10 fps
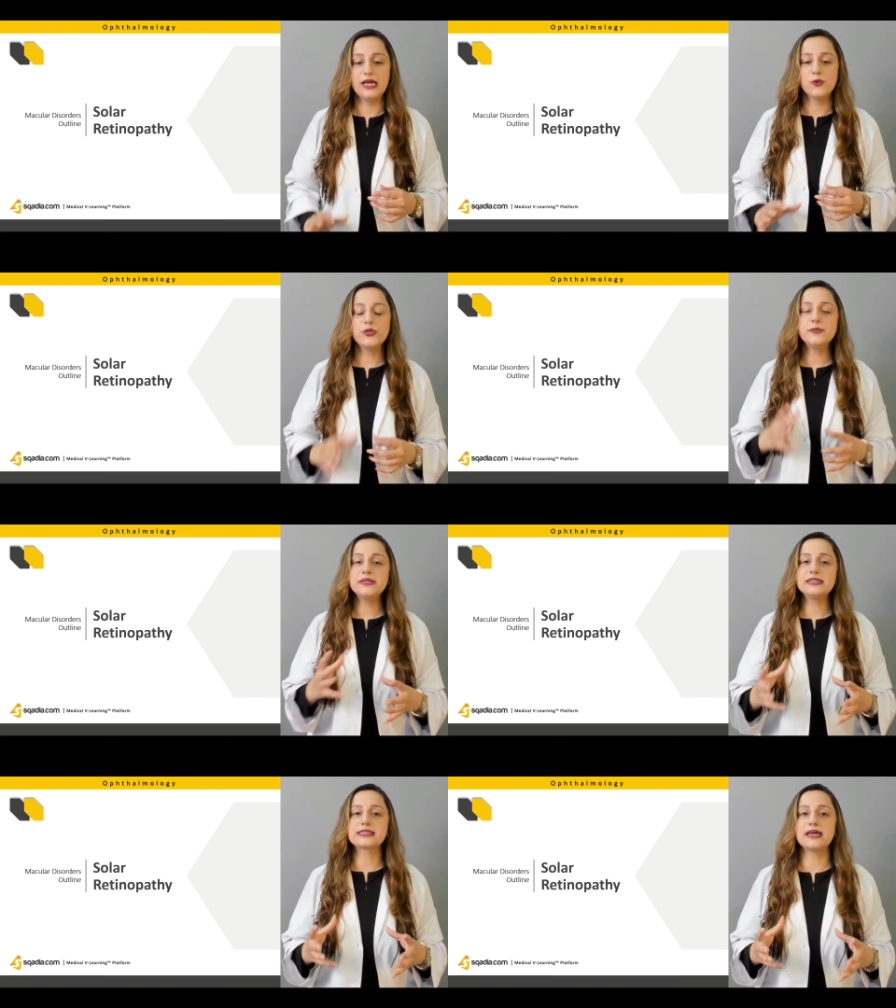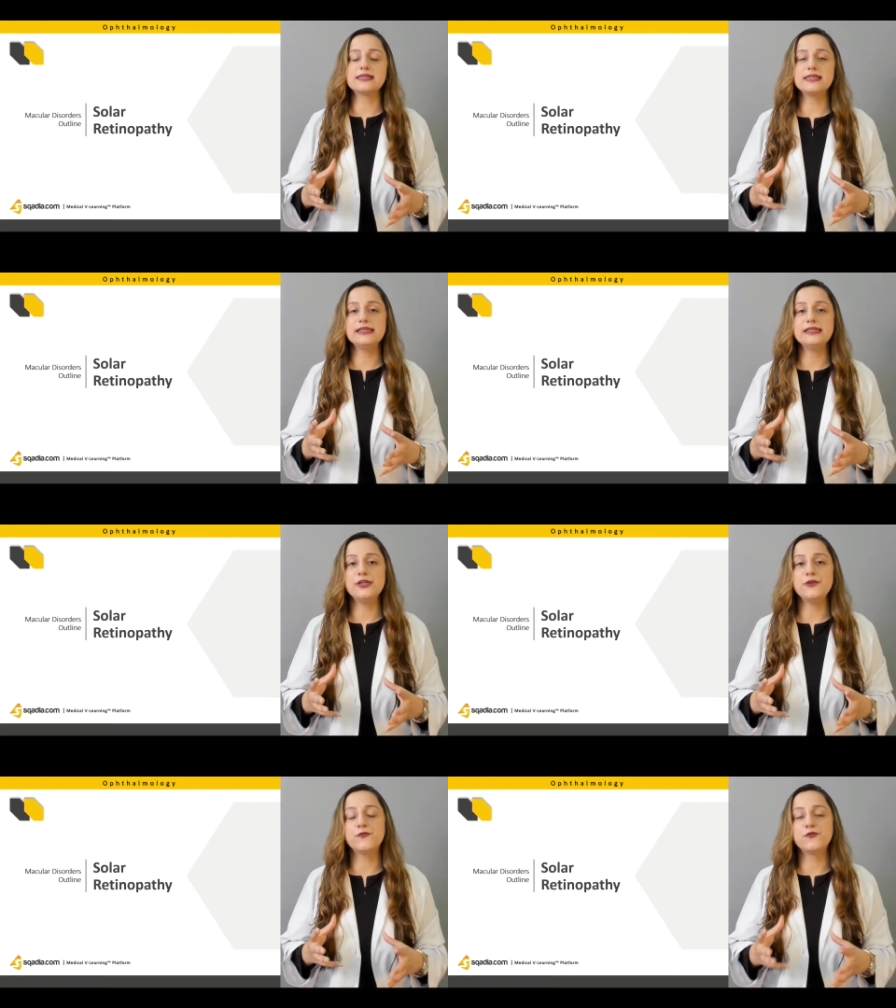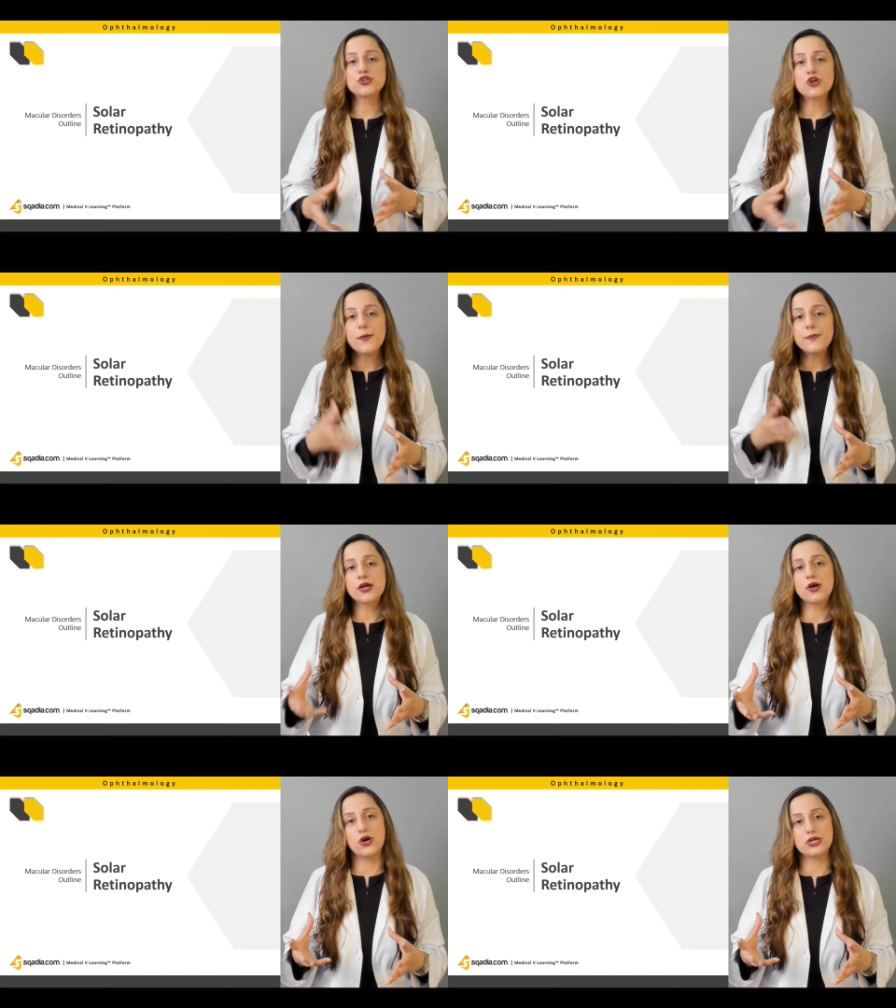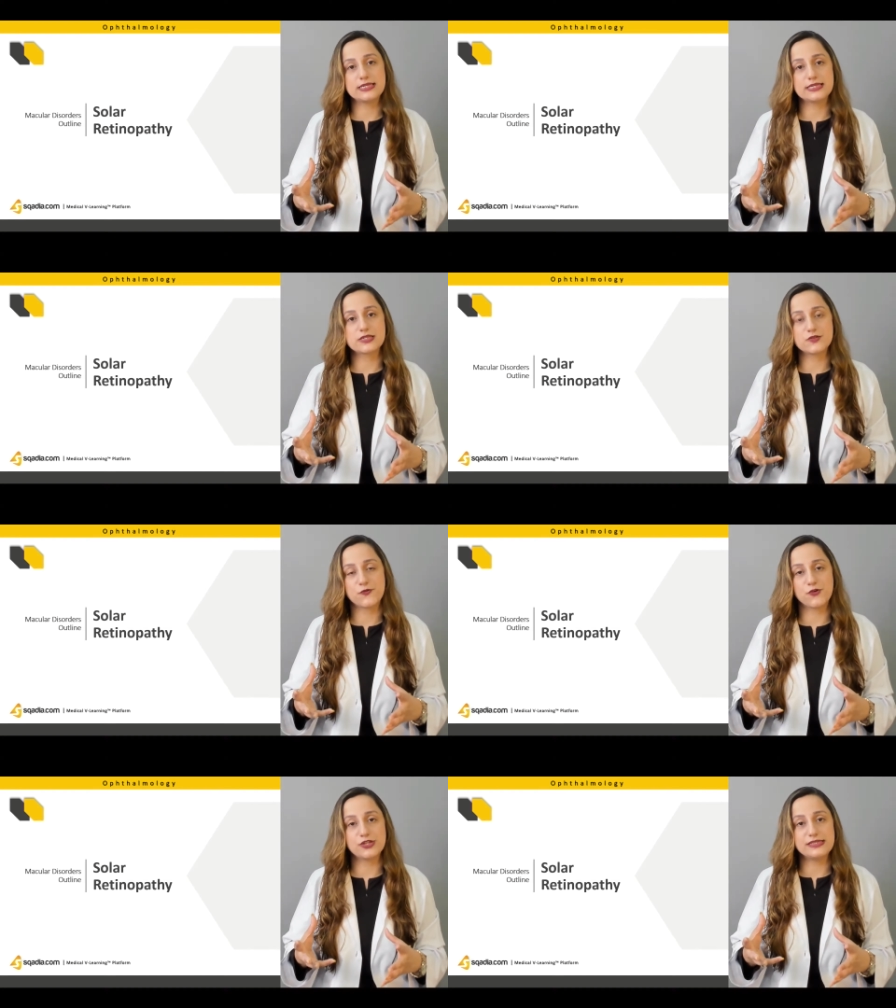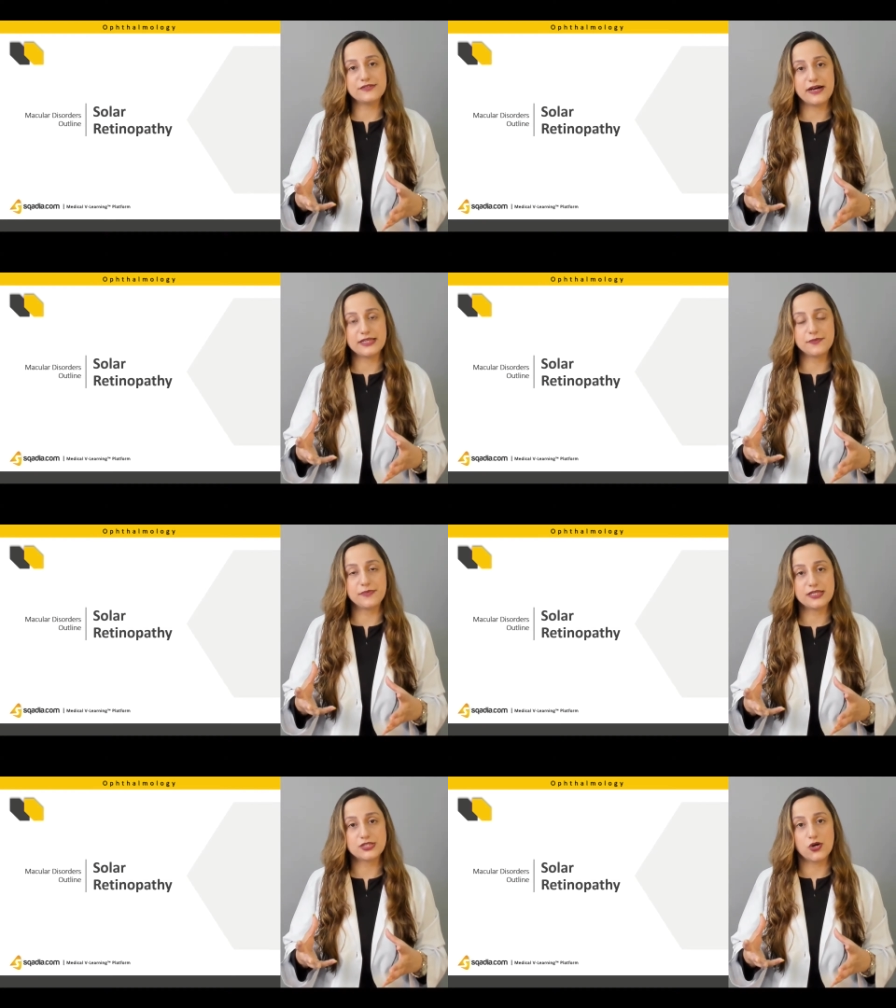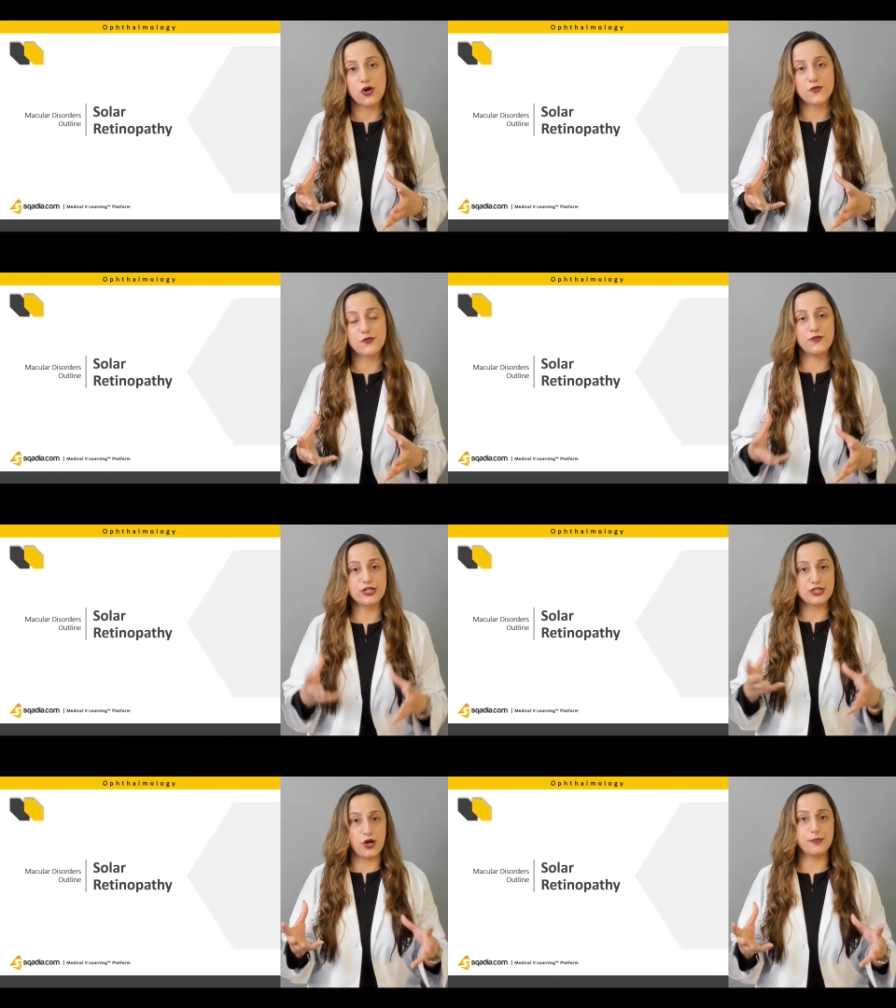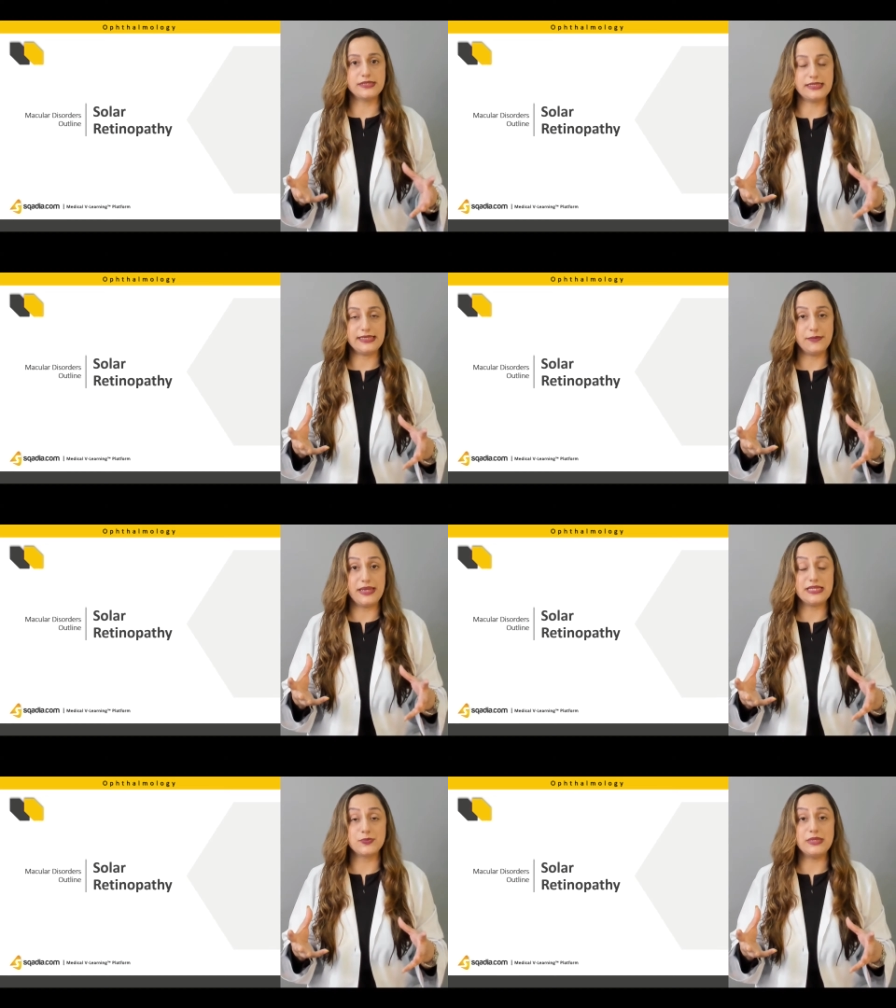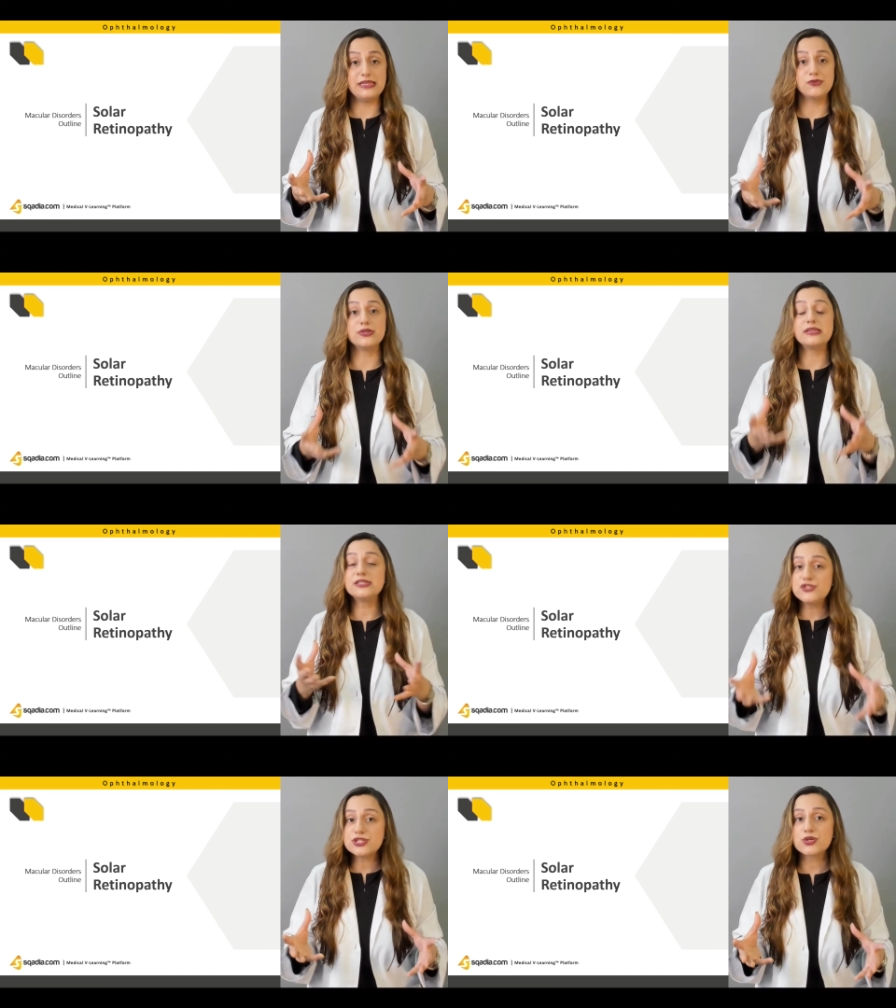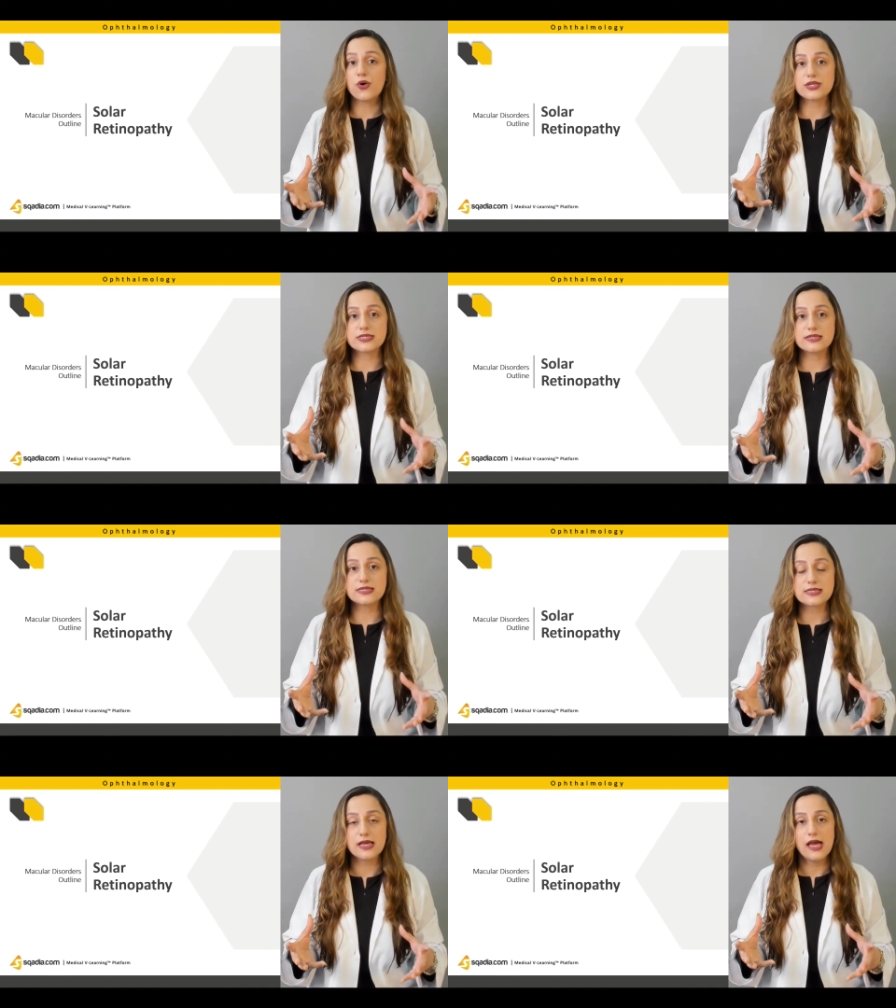We'll be discussing the photopic causes for the development of retinopathy, may it be the religious causes